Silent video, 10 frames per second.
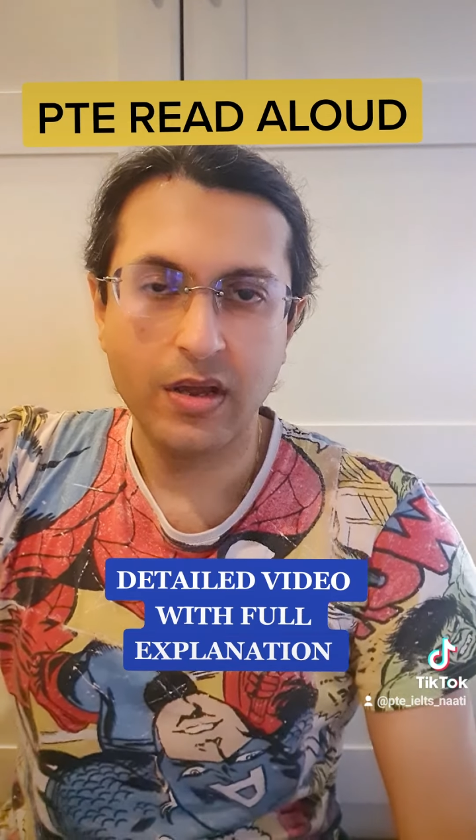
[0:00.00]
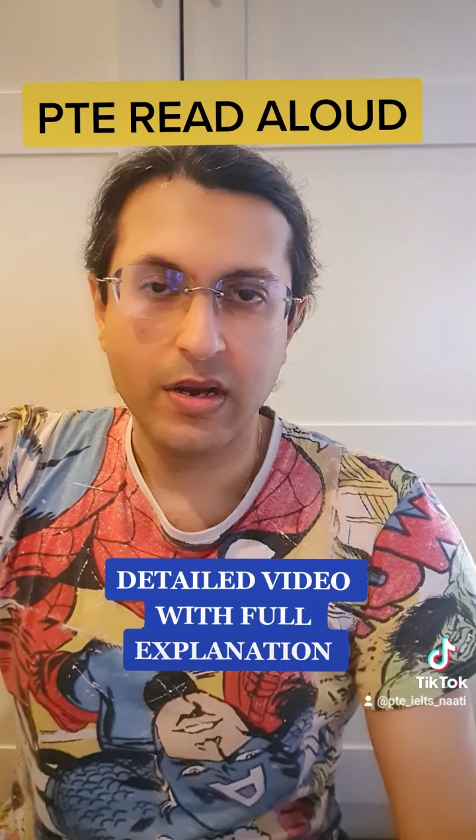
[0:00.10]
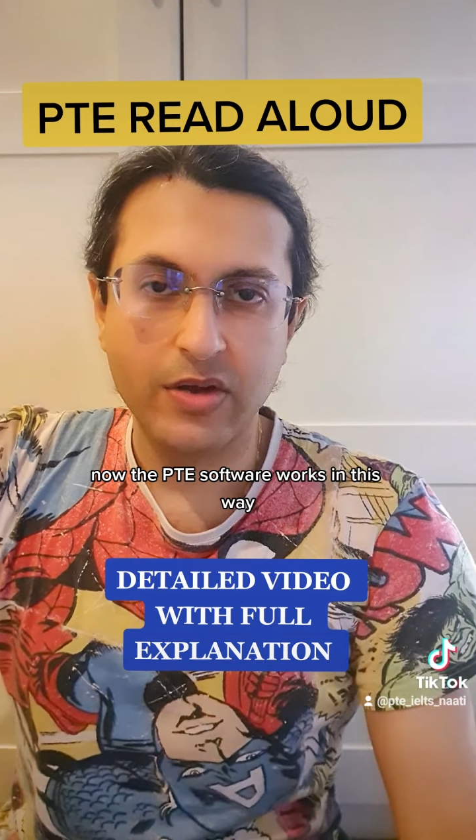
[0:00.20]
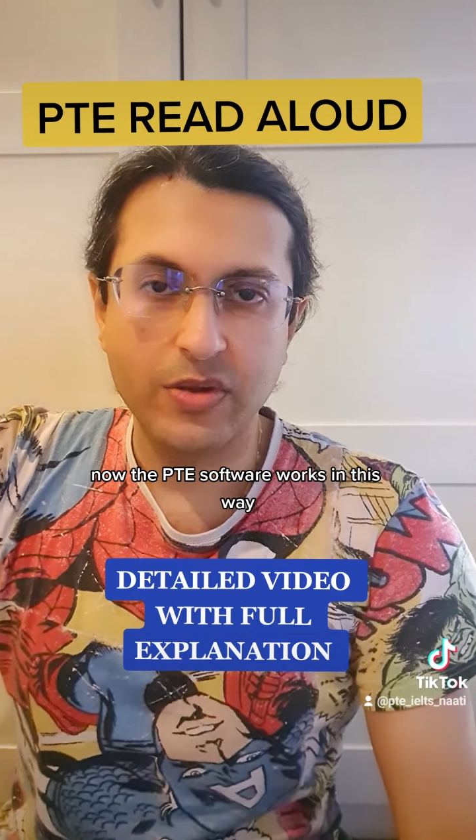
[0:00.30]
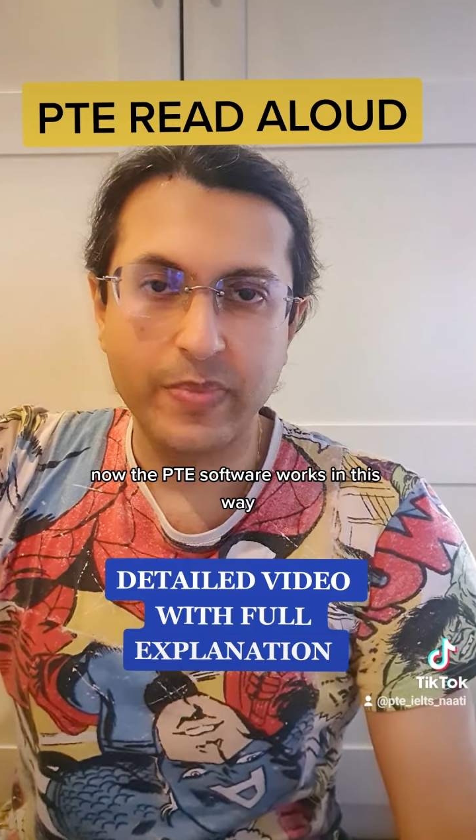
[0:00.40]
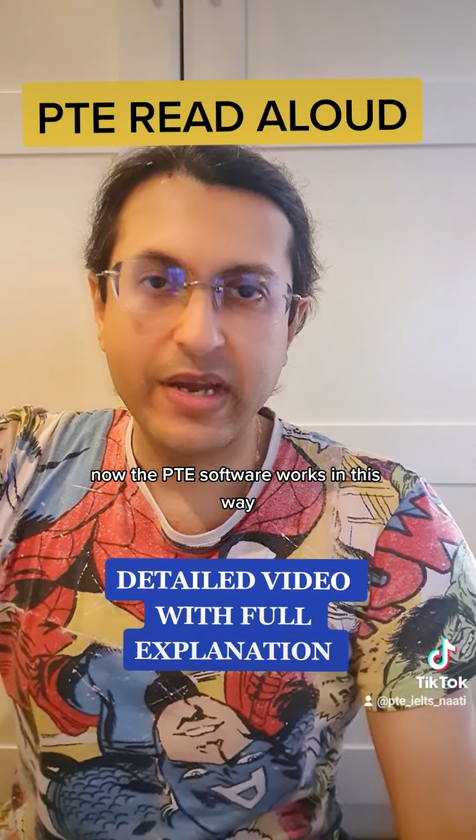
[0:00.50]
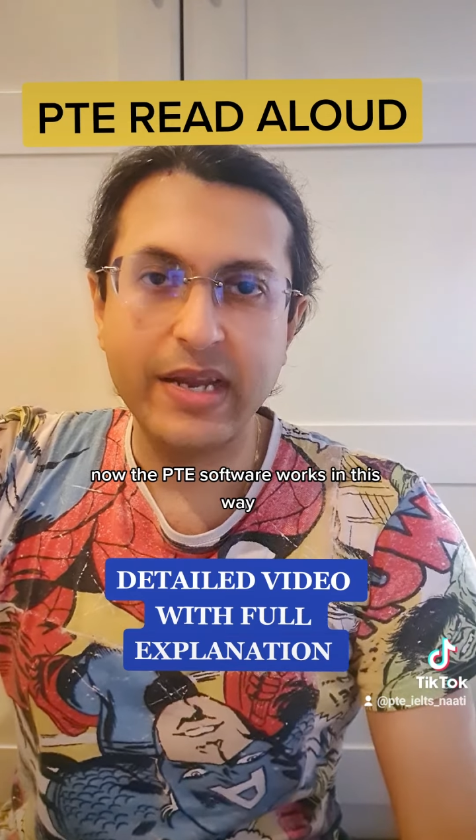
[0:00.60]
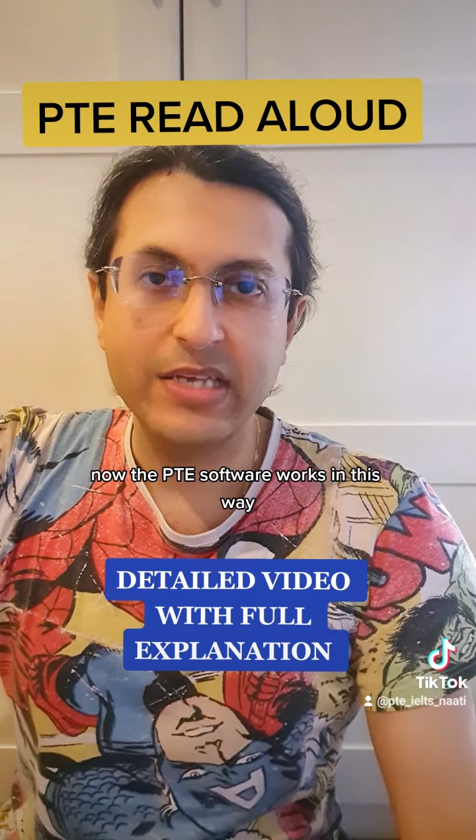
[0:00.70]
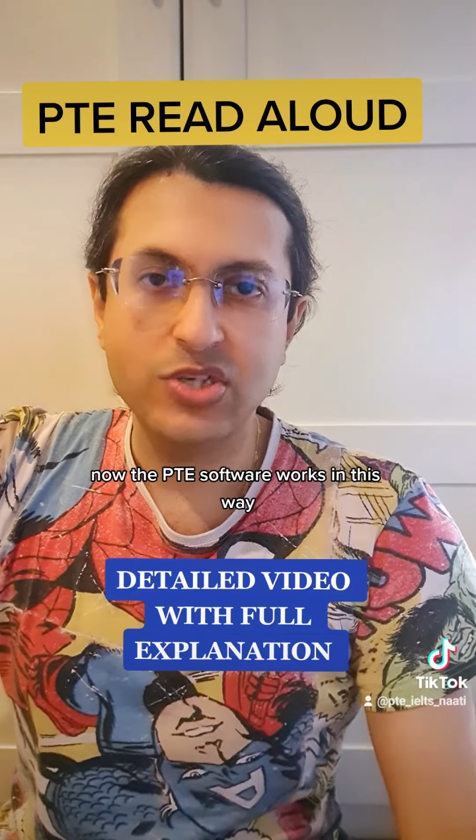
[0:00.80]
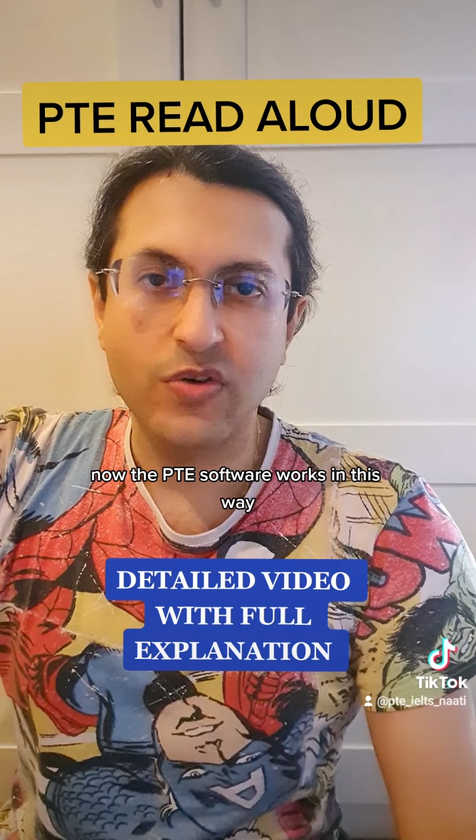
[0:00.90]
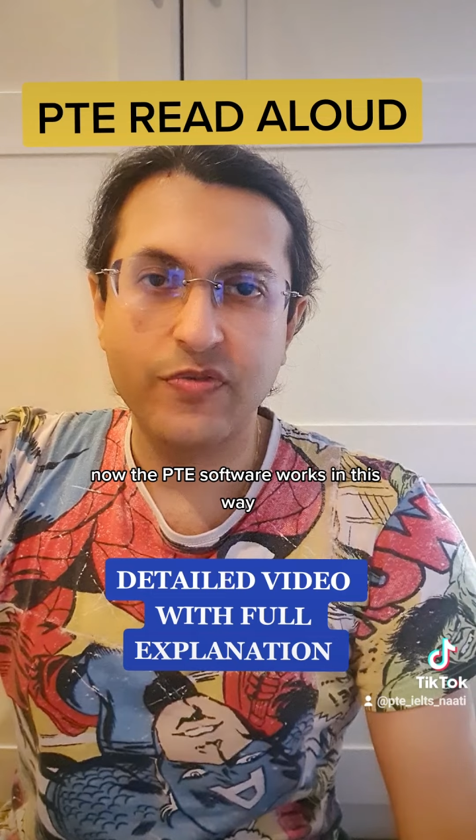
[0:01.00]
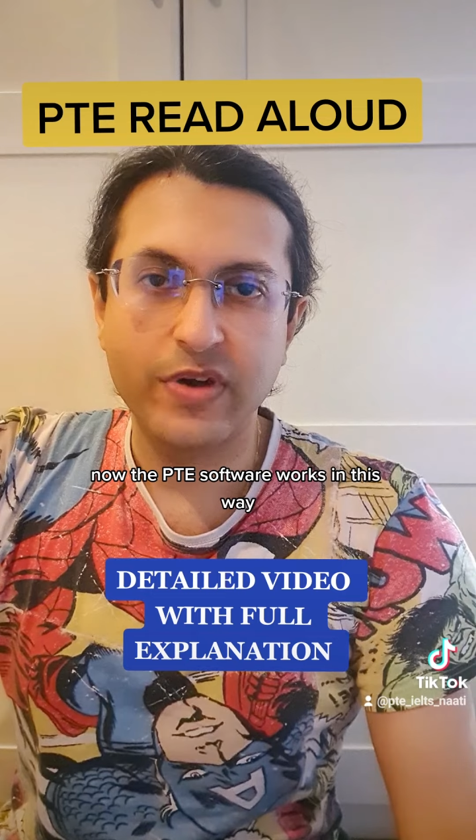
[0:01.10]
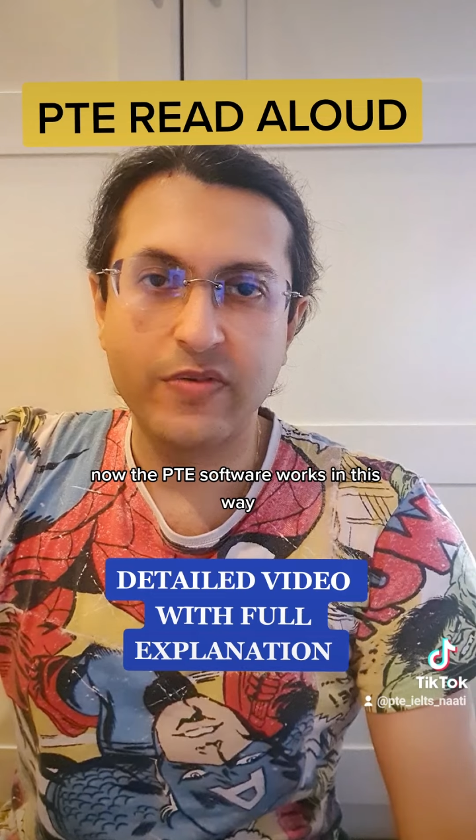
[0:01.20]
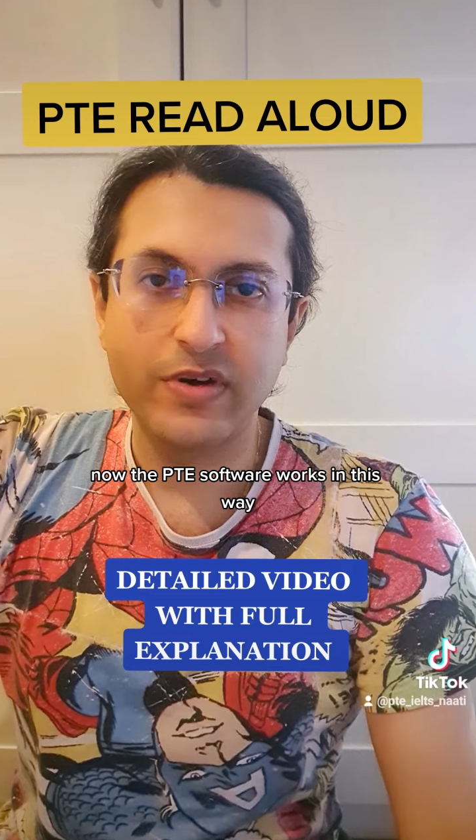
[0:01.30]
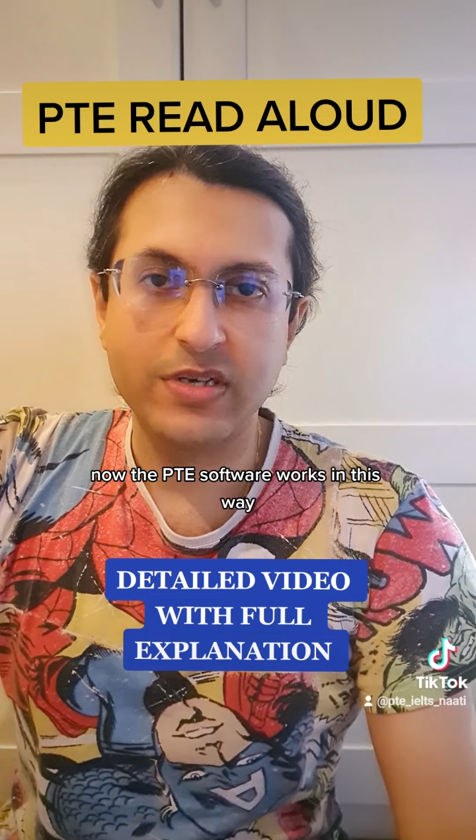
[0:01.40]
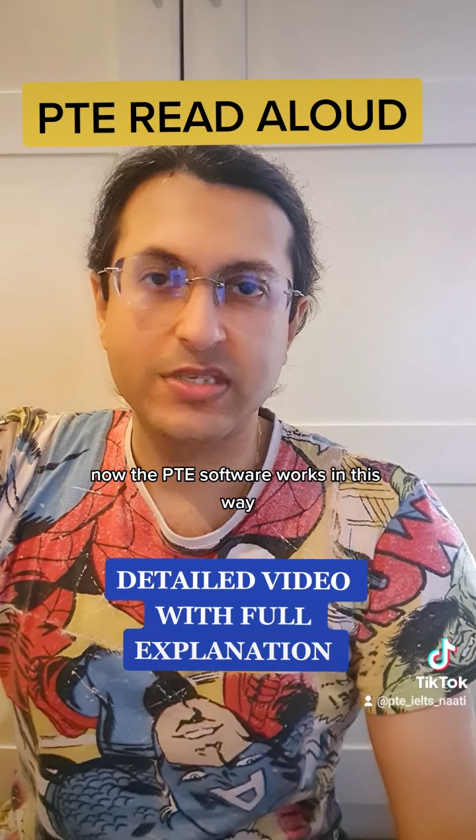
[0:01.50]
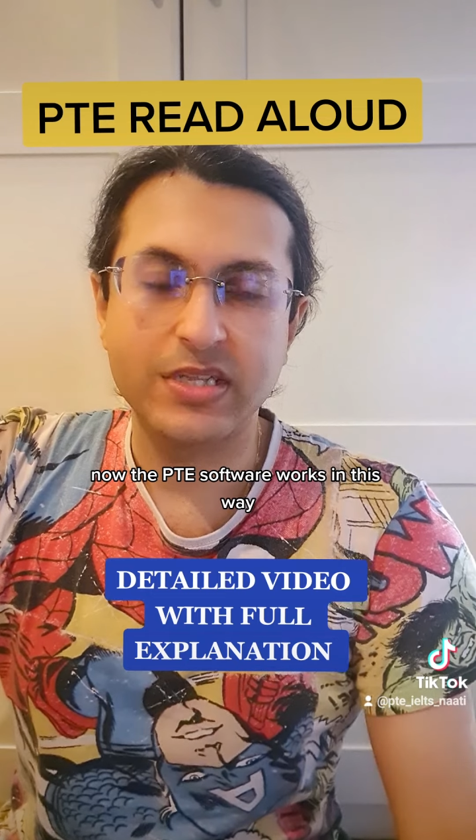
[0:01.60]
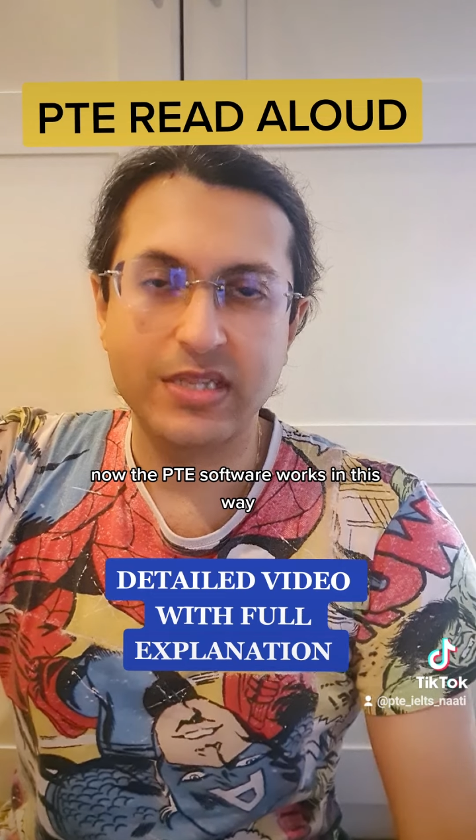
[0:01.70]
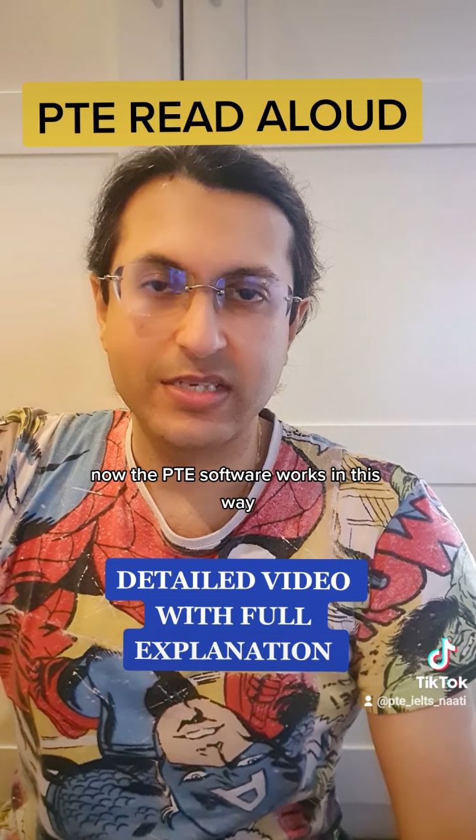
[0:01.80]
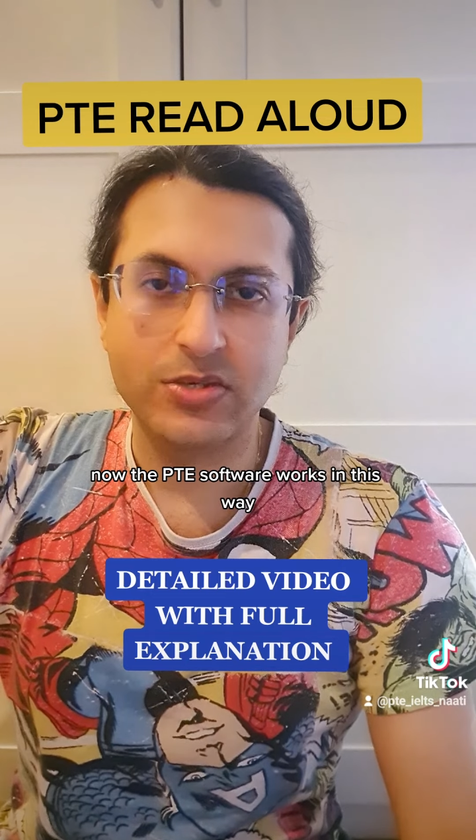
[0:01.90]
Now the PT software works in
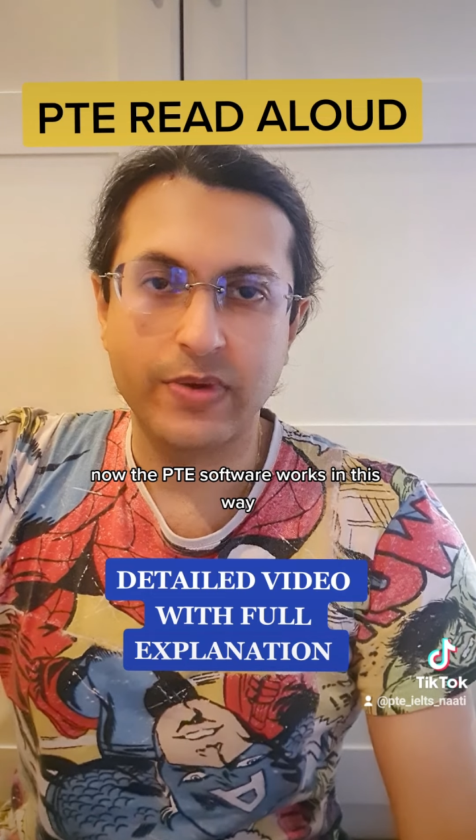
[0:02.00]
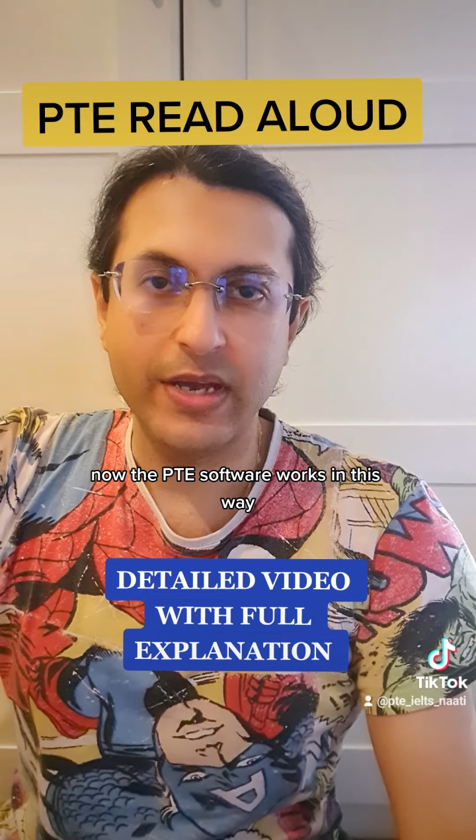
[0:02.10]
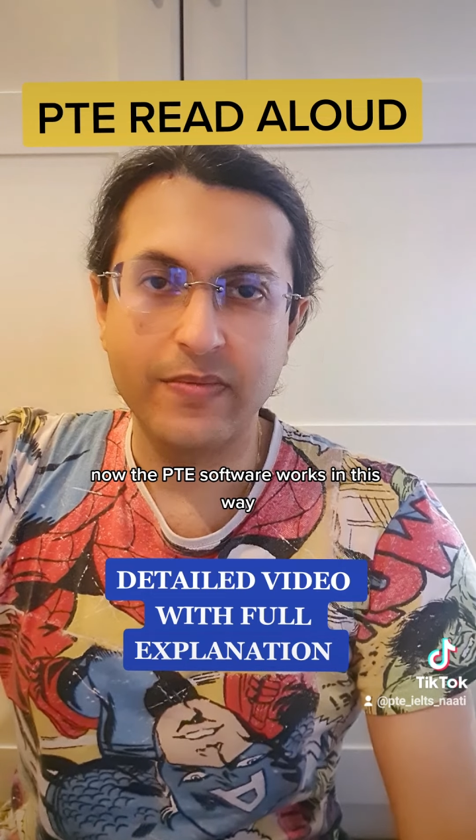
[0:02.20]
this way